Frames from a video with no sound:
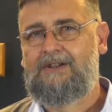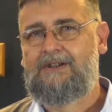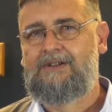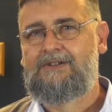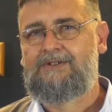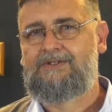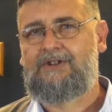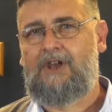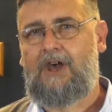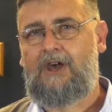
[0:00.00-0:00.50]

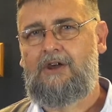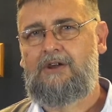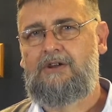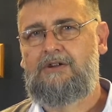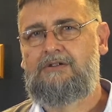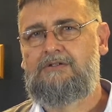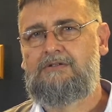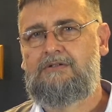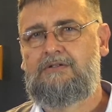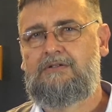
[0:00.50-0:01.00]

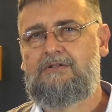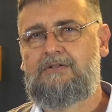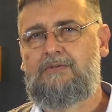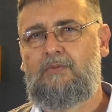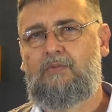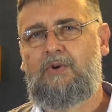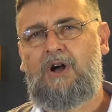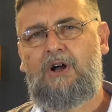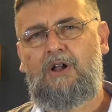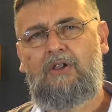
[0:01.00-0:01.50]
So
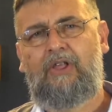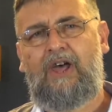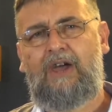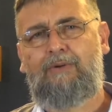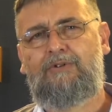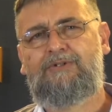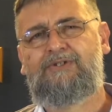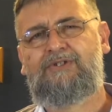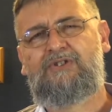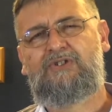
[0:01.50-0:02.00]
while they
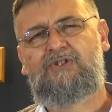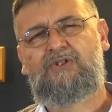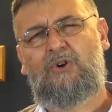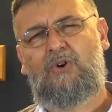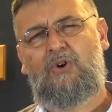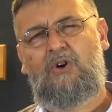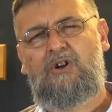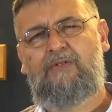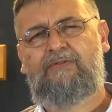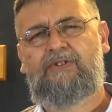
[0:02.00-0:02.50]
were
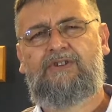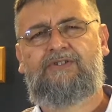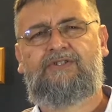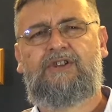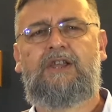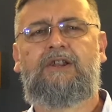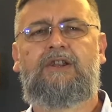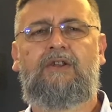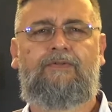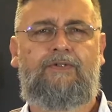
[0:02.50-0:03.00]
sort of
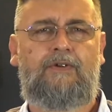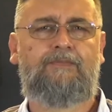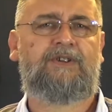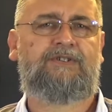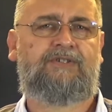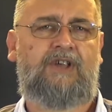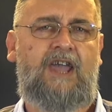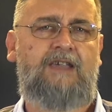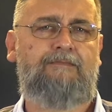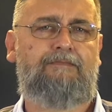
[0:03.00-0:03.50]
descended from the
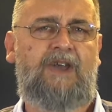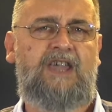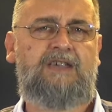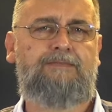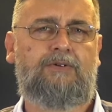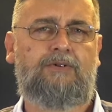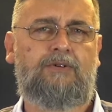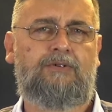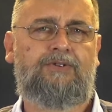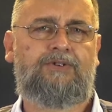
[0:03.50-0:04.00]
same
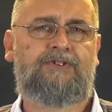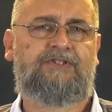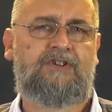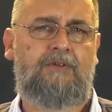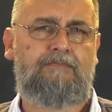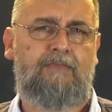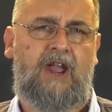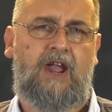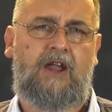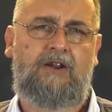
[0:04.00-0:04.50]
people, the
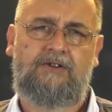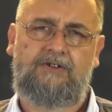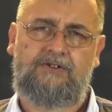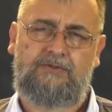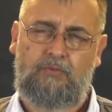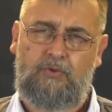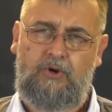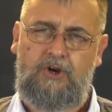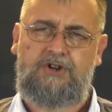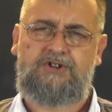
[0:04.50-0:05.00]
Samaritans
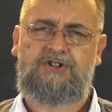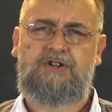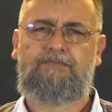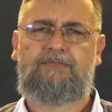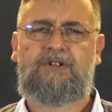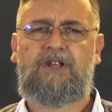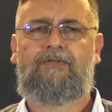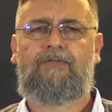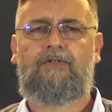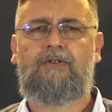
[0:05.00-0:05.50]
worshipped
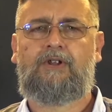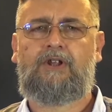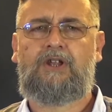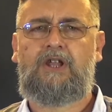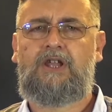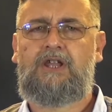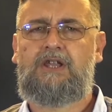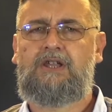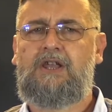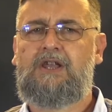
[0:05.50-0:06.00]

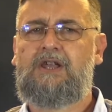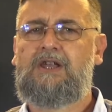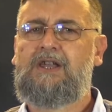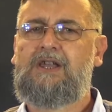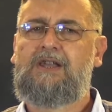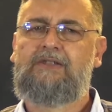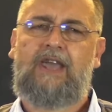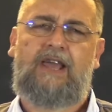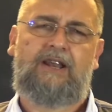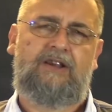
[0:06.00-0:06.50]
differently,
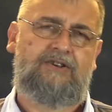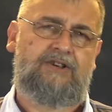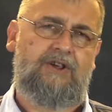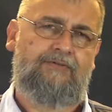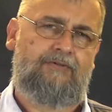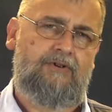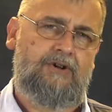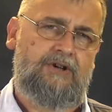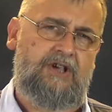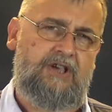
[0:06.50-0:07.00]
they had a
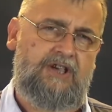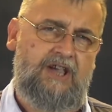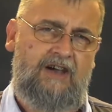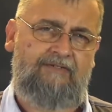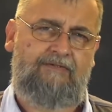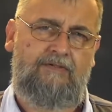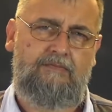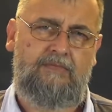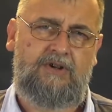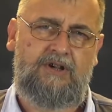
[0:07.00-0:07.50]
different
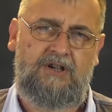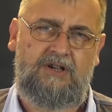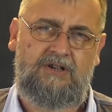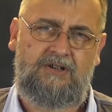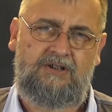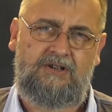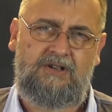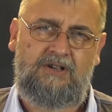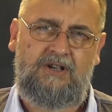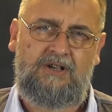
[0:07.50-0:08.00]
government,
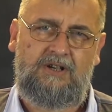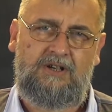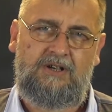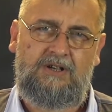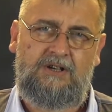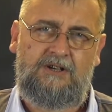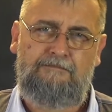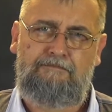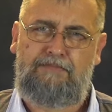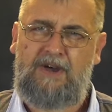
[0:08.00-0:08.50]

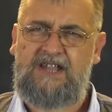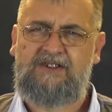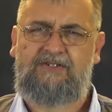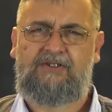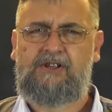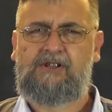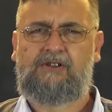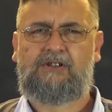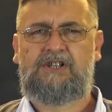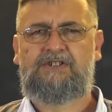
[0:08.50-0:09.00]

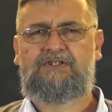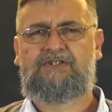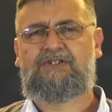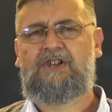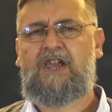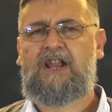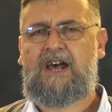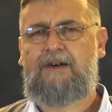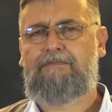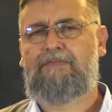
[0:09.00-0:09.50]
basically
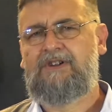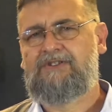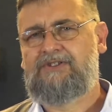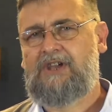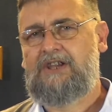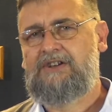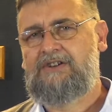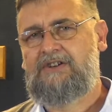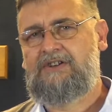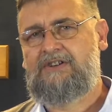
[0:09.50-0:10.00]
set up as
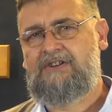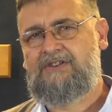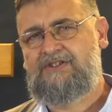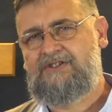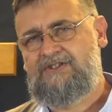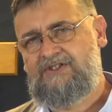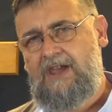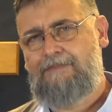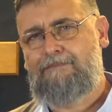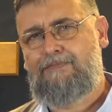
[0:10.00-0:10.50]
a
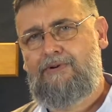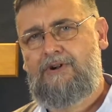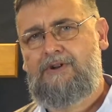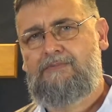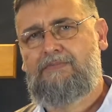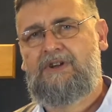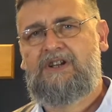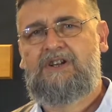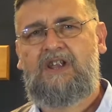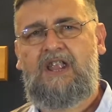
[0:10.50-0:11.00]
separate
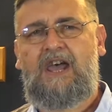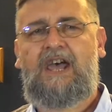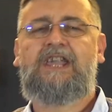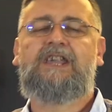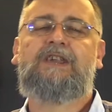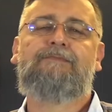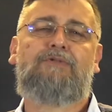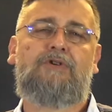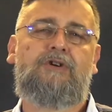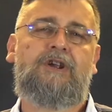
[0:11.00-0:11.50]
but
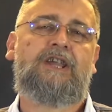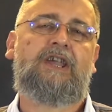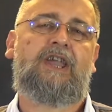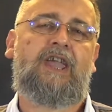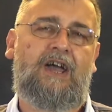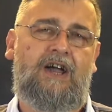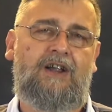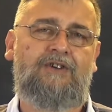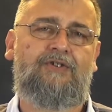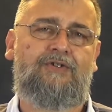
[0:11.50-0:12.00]
neighbouring
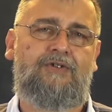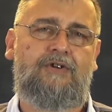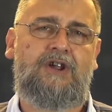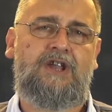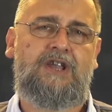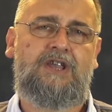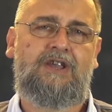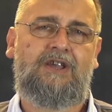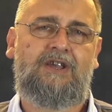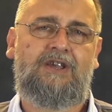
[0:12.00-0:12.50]
country.